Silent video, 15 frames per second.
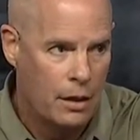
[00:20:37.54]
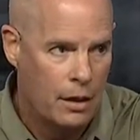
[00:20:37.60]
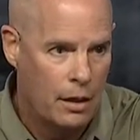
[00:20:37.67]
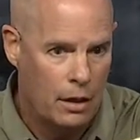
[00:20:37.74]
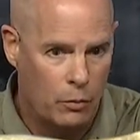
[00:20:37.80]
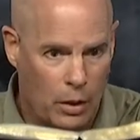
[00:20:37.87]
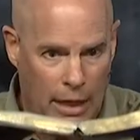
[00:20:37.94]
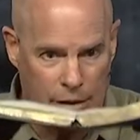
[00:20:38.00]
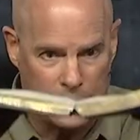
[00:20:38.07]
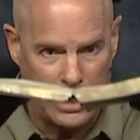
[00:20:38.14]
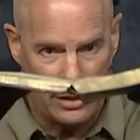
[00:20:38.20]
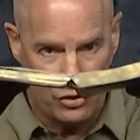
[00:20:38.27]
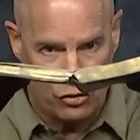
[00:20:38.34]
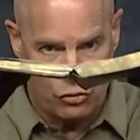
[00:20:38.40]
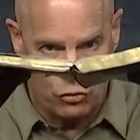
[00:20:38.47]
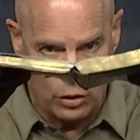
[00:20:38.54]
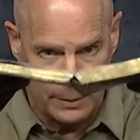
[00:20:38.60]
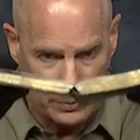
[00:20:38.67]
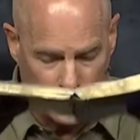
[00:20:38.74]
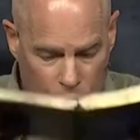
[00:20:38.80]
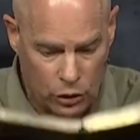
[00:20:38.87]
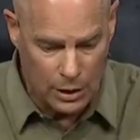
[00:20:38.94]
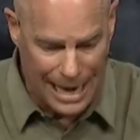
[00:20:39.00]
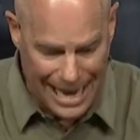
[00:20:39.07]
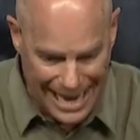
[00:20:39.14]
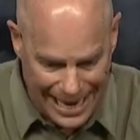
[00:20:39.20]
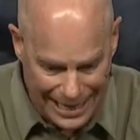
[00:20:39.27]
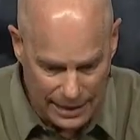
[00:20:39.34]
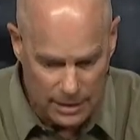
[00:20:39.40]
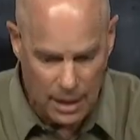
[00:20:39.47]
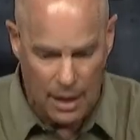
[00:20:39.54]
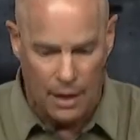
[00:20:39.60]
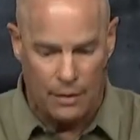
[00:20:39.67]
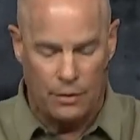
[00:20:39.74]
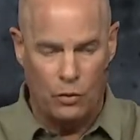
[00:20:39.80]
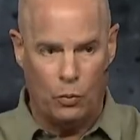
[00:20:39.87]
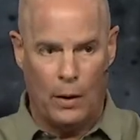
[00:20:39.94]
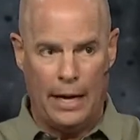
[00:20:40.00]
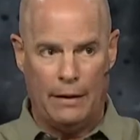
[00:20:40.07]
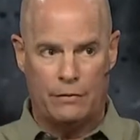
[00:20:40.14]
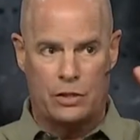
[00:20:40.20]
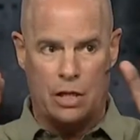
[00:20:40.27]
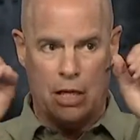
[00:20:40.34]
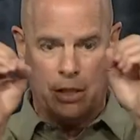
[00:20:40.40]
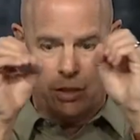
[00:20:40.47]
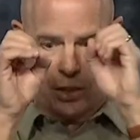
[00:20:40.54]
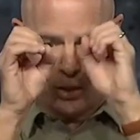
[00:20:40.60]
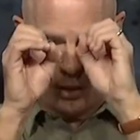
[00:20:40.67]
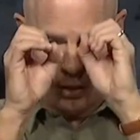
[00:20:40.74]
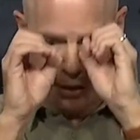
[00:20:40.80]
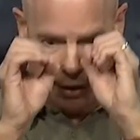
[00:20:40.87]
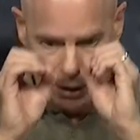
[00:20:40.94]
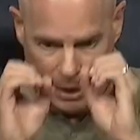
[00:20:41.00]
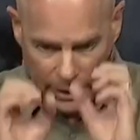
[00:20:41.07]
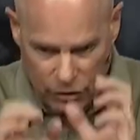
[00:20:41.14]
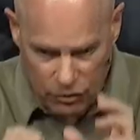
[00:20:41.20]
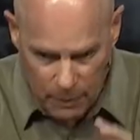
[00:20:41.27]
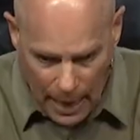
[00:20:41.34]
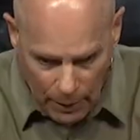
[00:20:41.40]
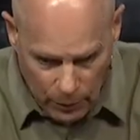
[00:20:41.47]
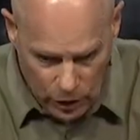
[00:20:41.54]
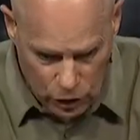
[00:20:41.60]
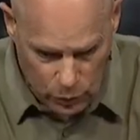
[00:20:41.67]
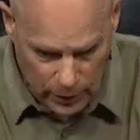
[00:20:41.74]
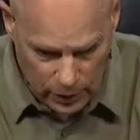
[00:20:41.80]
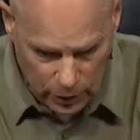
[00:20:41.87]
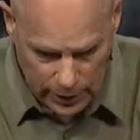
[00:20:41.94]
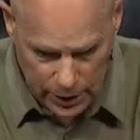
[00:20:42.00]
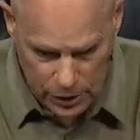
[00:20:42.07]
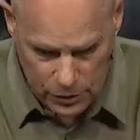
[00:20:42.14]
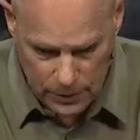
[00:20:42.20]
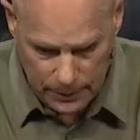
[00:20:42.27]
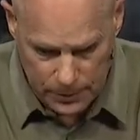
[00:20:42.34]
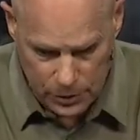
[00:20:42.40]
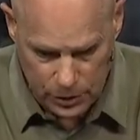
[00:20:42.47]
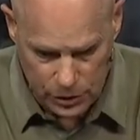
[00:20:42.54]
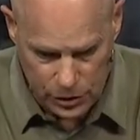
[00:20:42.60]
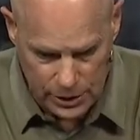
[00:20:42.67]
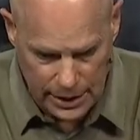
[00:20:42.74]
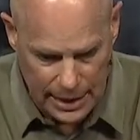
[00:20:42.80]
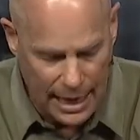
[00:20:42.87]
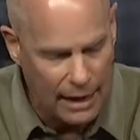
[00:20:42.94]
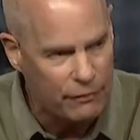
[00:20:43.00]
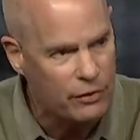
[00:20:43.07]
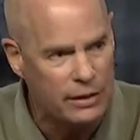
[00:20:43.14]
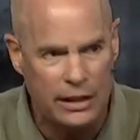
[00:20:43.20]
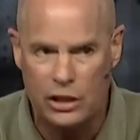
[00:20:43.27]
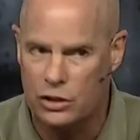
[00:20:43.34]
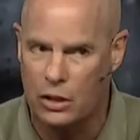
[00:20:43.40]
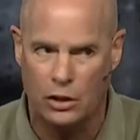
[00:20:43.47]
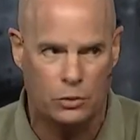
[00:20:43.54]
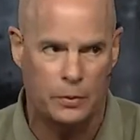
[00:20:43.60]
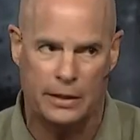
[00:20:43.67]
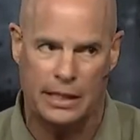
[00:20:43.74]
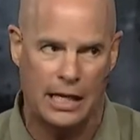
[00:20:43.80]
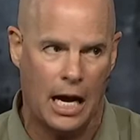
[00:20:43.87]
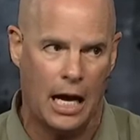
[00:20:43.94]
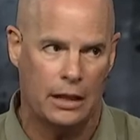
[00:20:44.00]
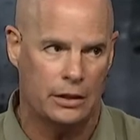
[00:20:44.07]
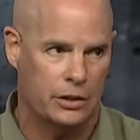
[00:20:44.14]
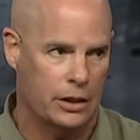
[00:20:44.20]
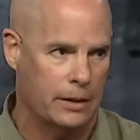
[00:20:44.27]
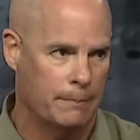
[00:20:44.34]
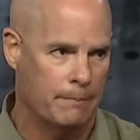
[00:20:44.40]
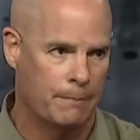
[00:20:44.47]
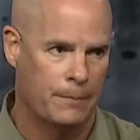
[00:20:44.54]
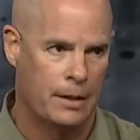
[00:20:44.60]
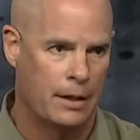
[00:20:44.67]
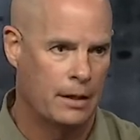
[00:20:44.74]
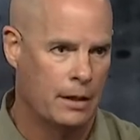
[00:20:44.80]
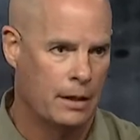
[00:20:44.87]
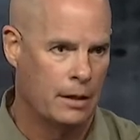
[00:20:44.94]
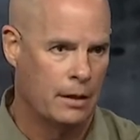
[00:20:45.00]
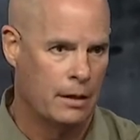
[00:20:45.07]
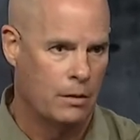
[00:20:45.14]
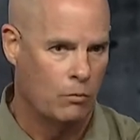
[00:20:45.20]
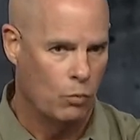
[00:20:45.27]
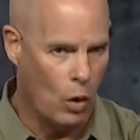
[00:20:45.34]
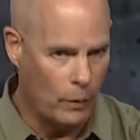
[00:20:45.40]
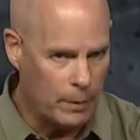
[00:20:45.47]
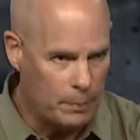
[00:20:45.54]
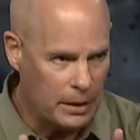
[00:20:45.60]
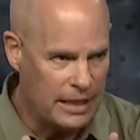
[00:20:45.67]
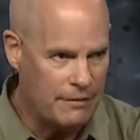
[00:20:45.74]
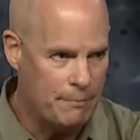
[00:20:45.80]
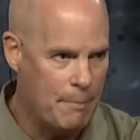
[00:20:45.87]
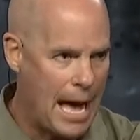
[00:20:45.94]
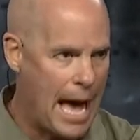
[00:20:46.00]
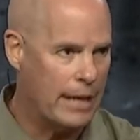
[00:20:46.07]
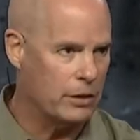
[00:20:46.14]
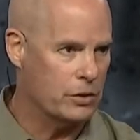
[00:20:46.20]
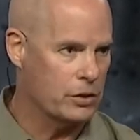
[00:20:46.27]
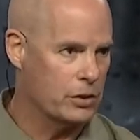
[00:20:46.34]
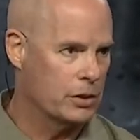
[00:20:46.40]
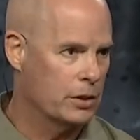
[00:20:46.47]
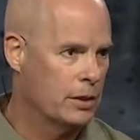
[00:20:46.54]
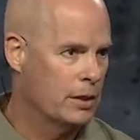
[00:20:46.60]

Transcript: and what I'd say, Scripture and the way of Jesus, the lens by which we look at Scripture. See, everything starts with theology. What we believe matters.